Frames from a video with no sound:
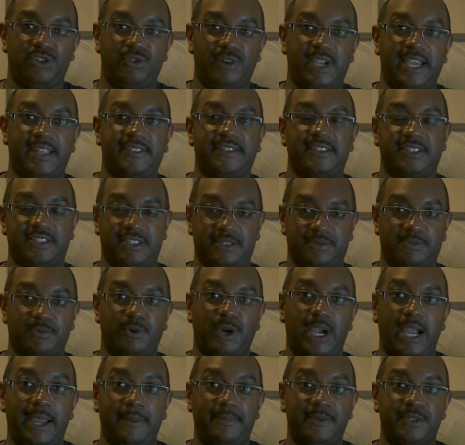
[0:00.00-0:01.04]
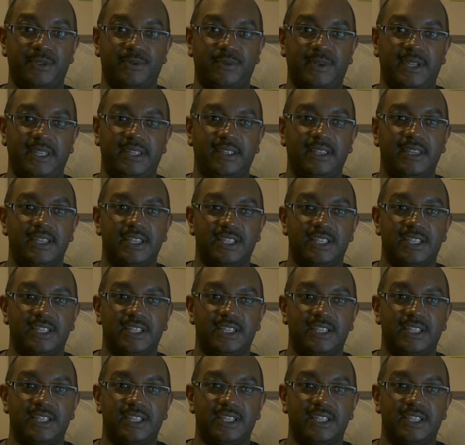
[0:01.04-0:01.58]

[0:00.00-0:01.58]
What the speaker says: you have to subscribe to it.